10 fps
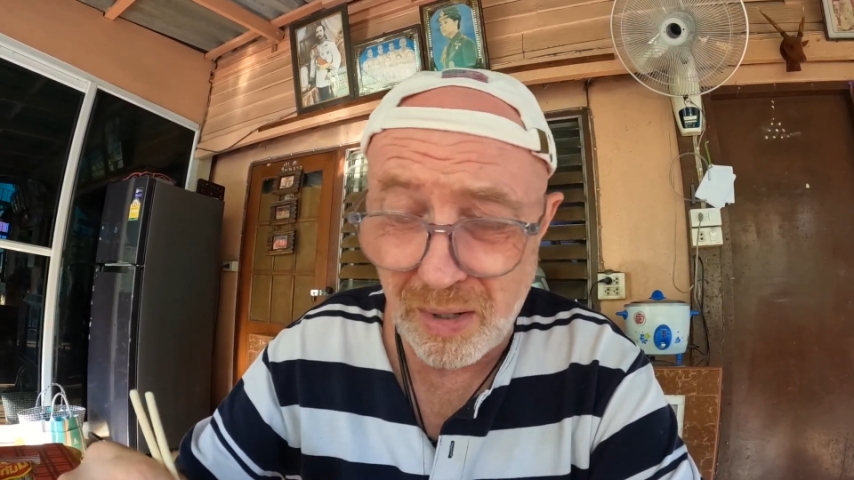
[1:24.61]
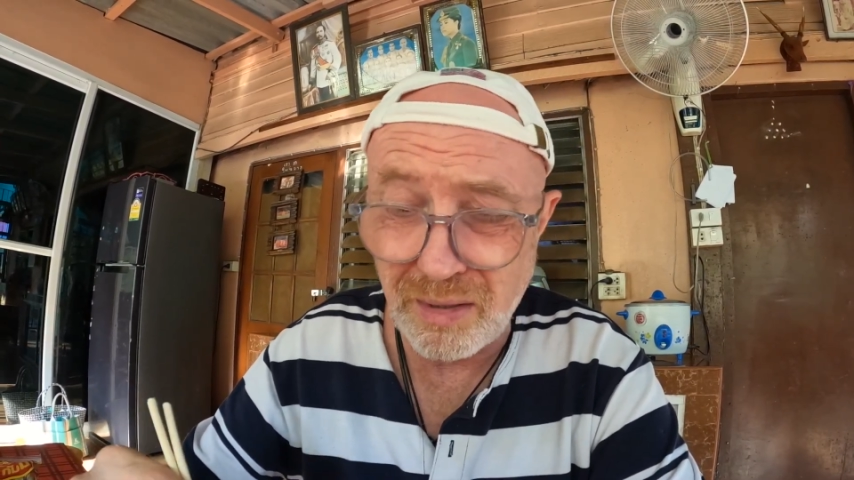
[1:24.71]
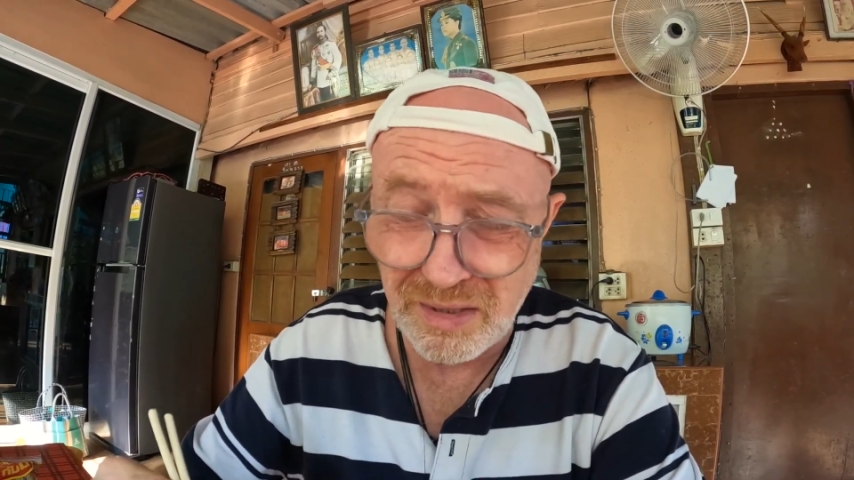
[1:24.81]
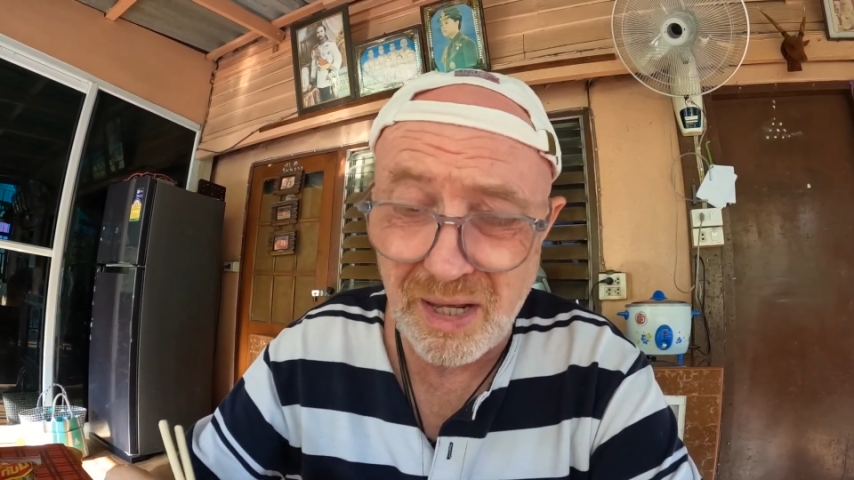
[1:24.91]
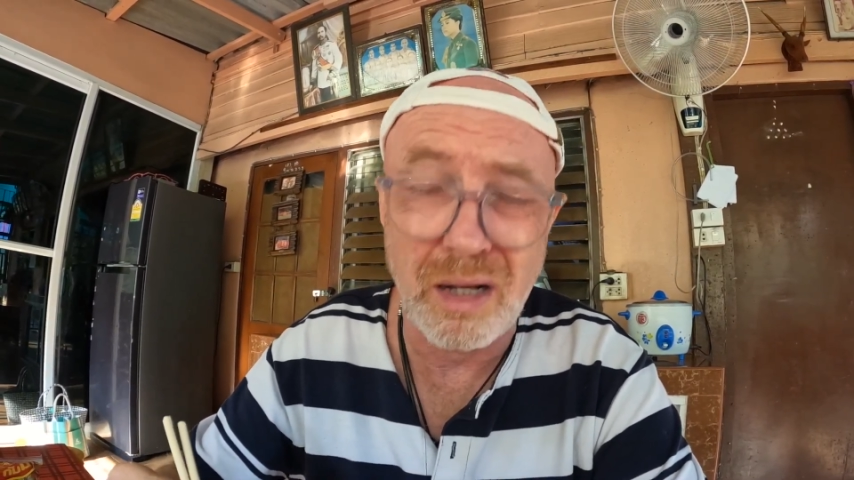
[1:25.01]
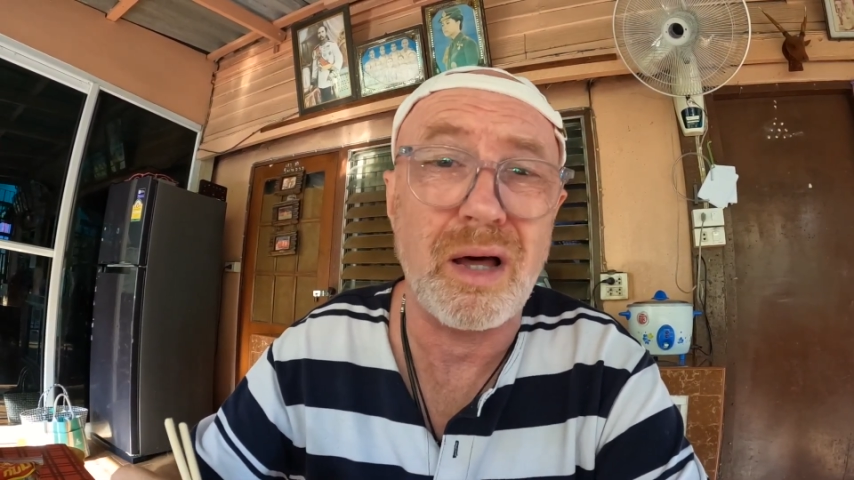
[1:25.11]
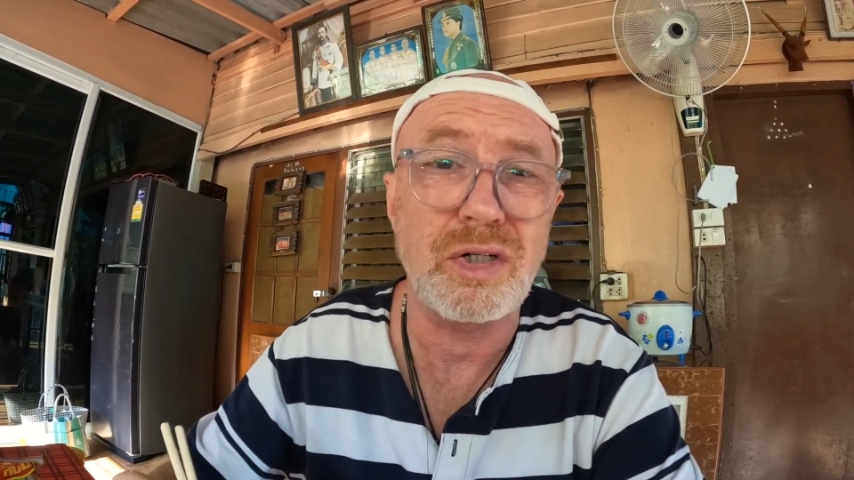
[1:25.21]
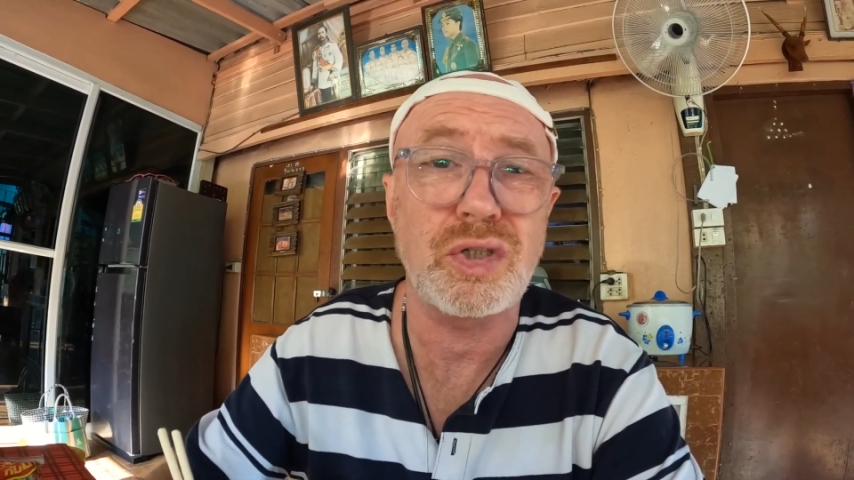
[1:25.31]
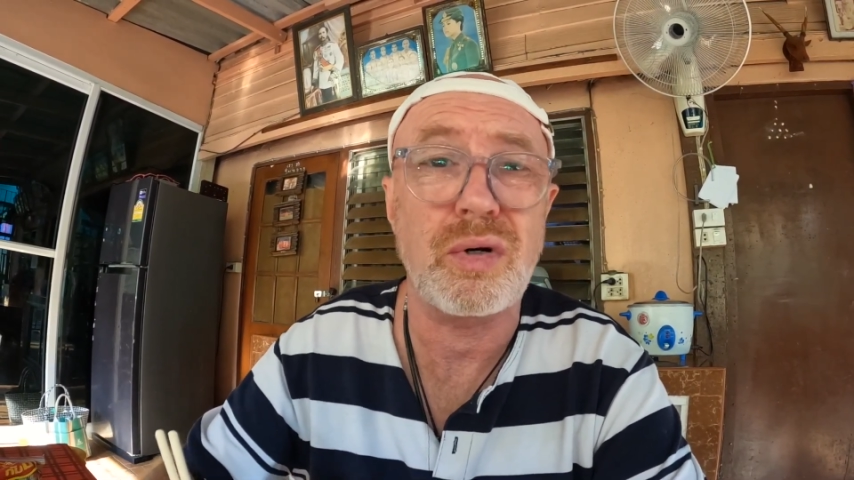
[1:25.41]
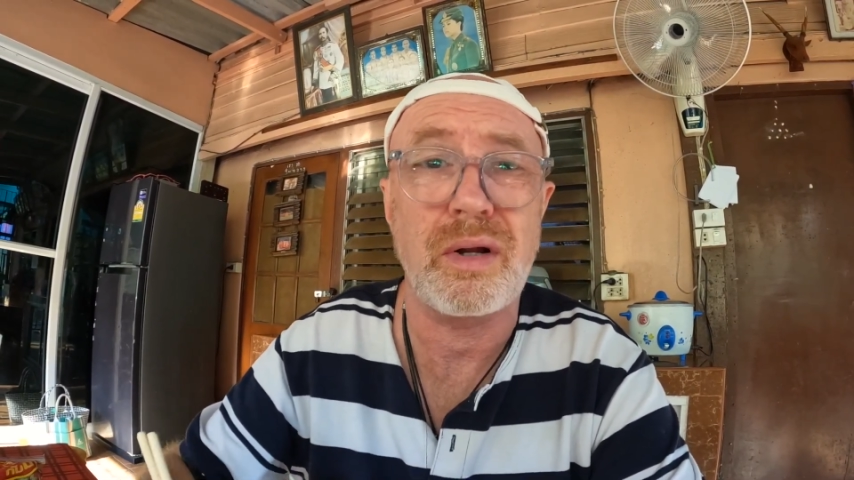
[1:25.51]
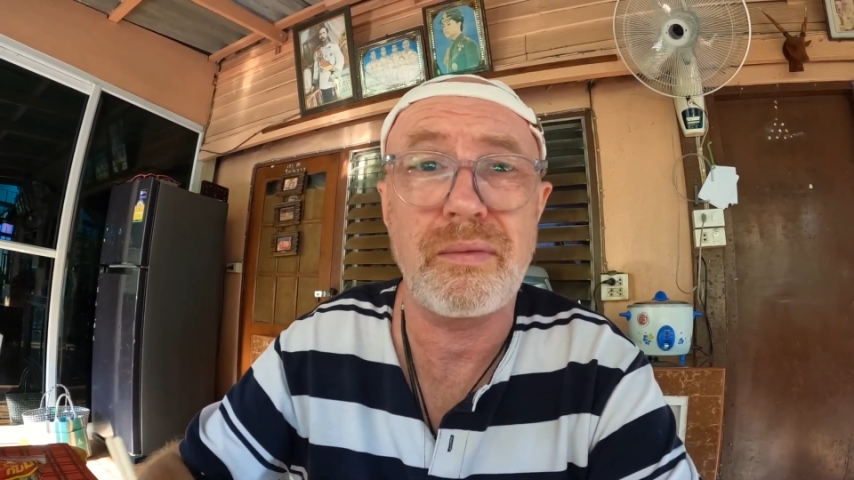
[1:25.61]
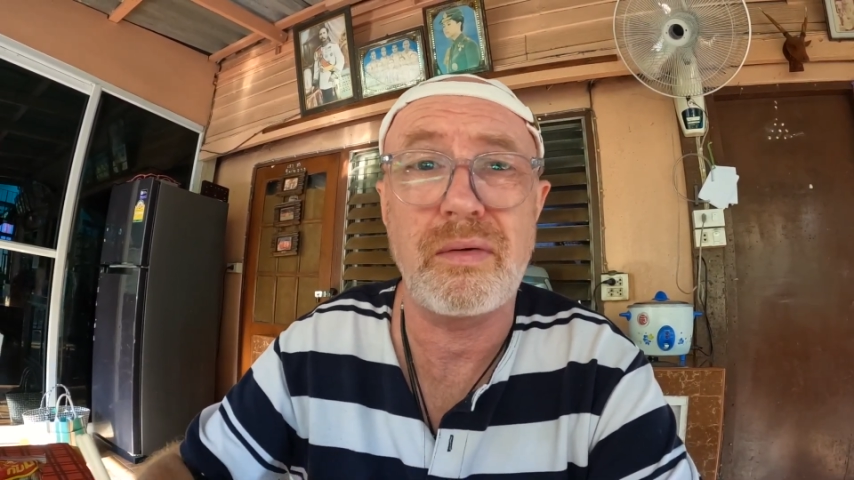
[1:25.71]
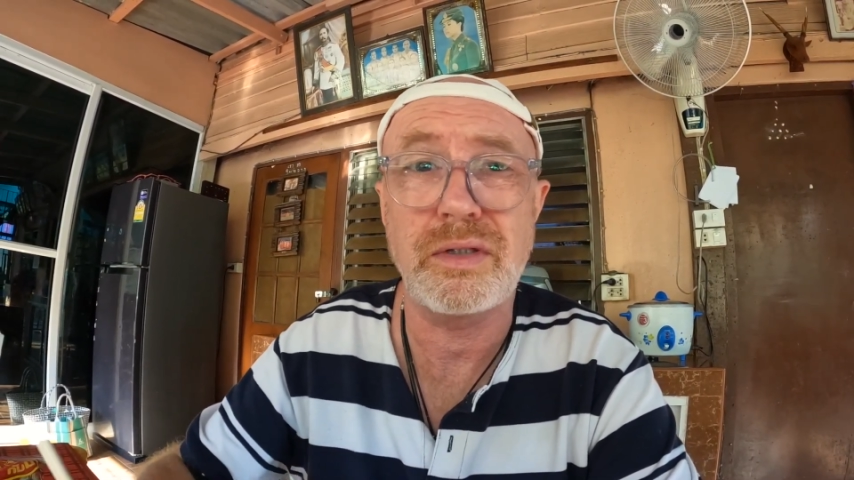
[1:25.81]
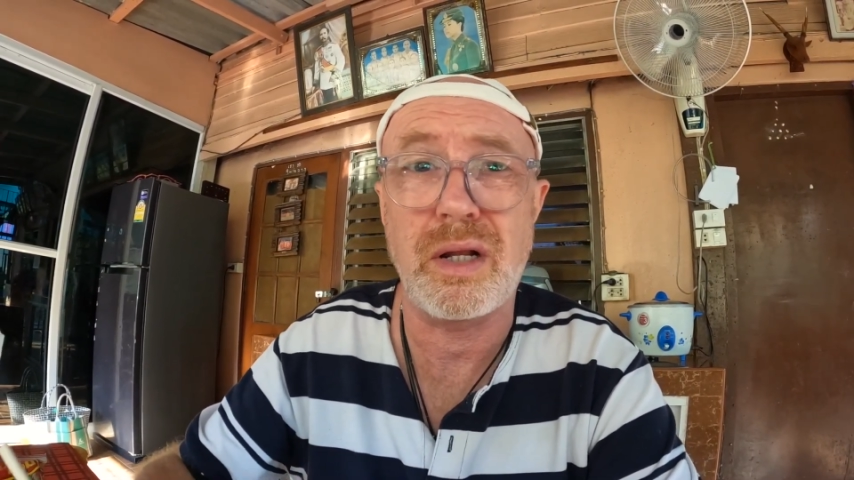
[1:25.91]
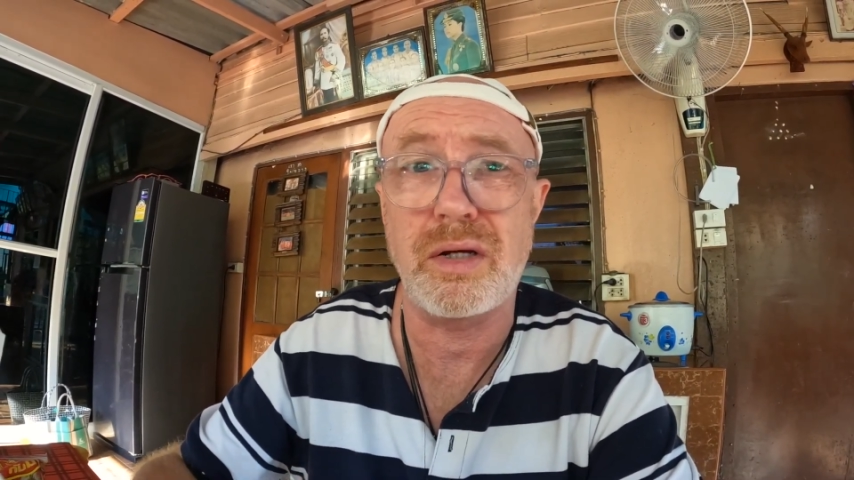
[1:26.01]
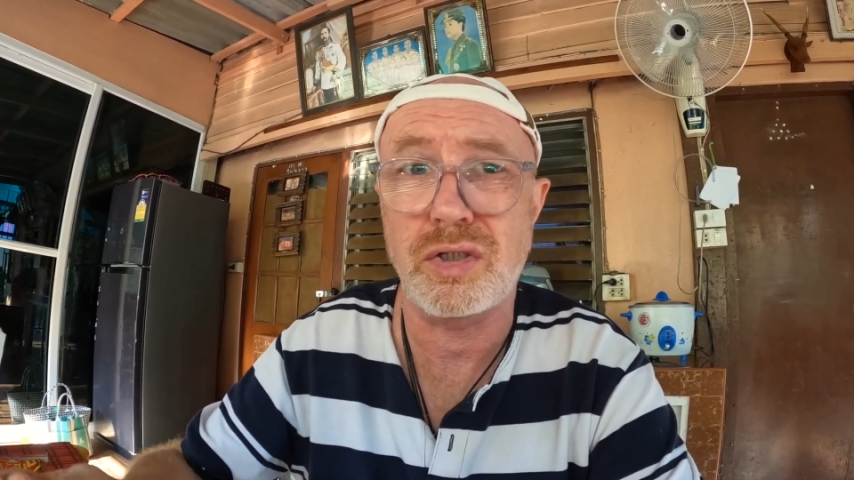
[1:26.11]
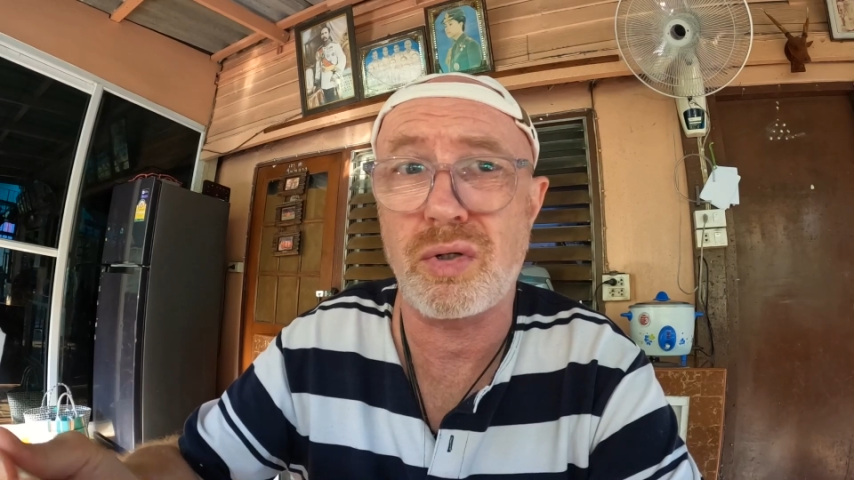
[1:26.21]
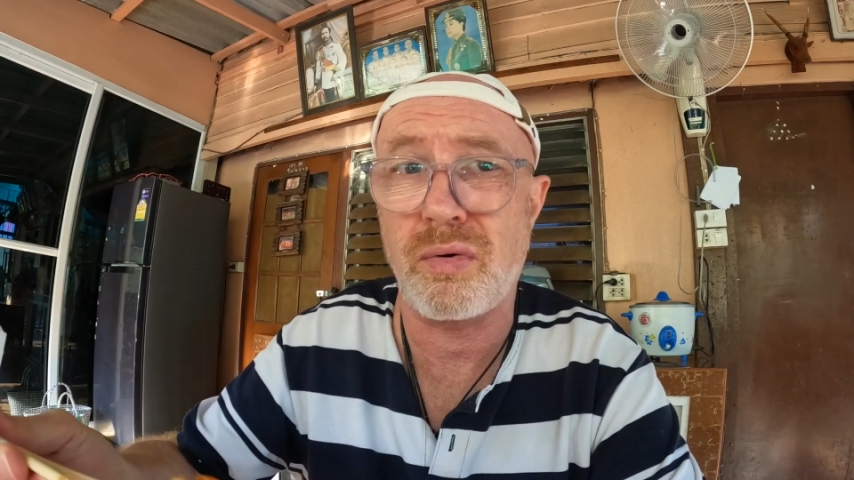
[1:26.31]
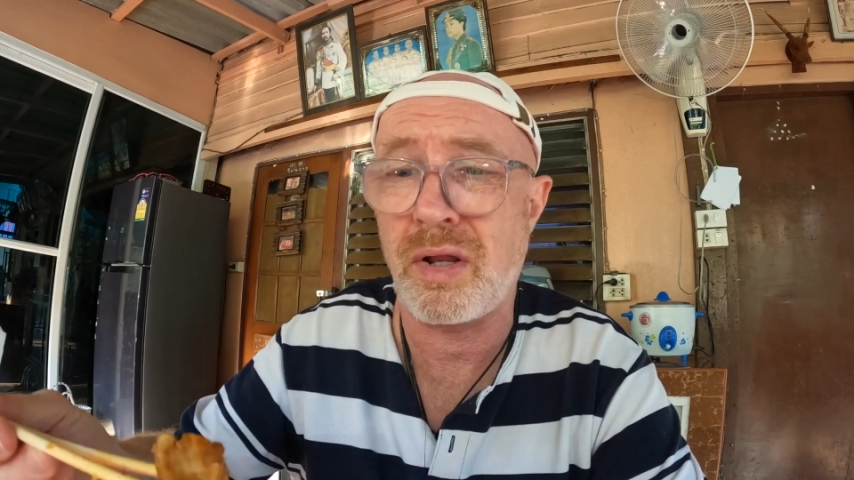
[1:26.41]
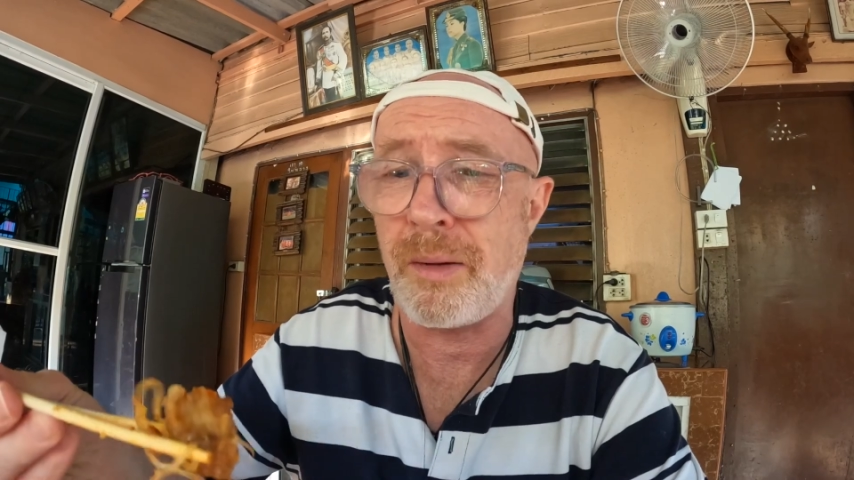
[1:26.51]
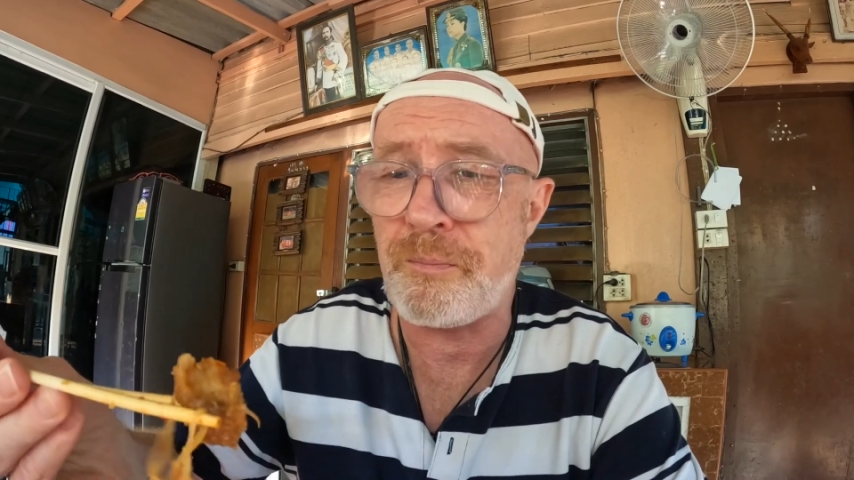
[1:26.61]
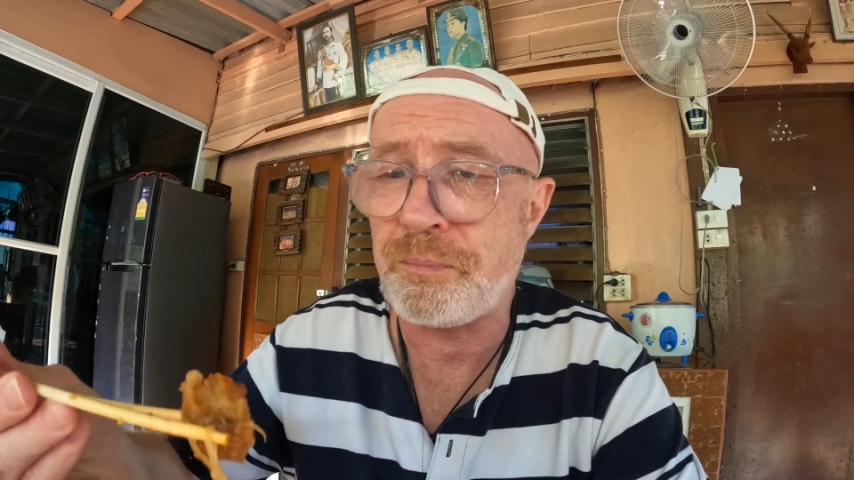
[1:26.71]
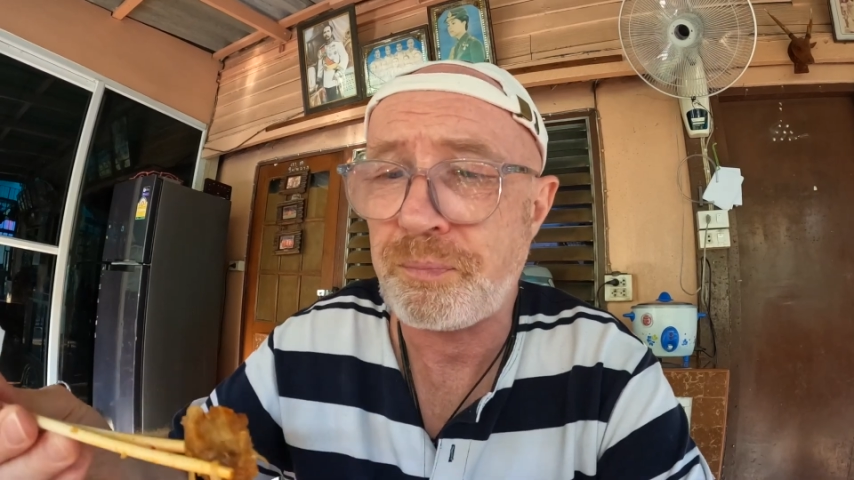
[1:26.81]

Well, I'll say a lot of sugar. There's a lot of sugar in it.